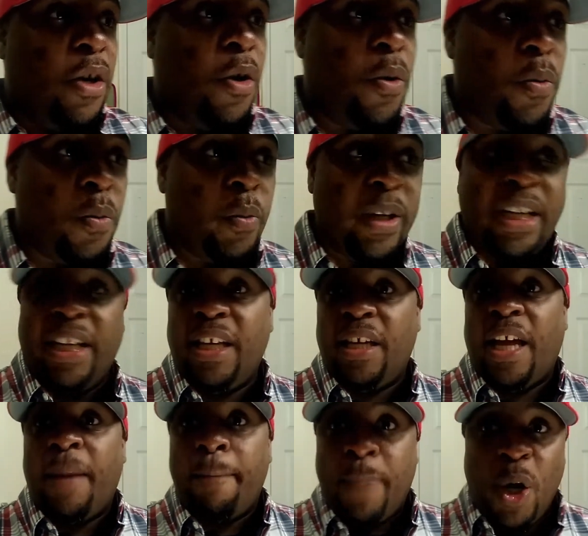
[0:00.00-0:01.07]
you know,
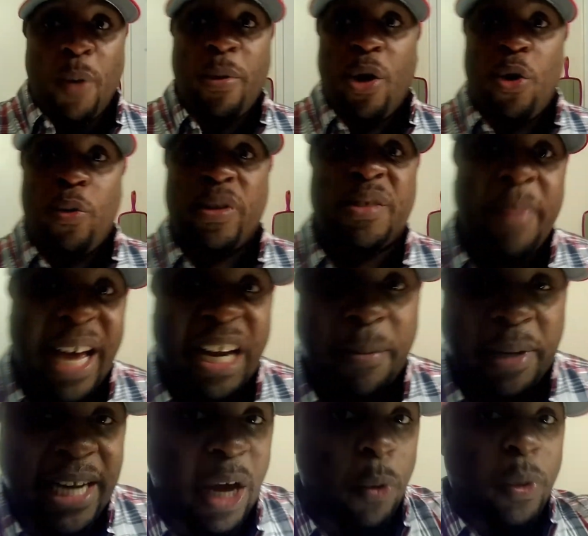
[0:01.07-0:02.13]
Willie and Bobo was mad at me.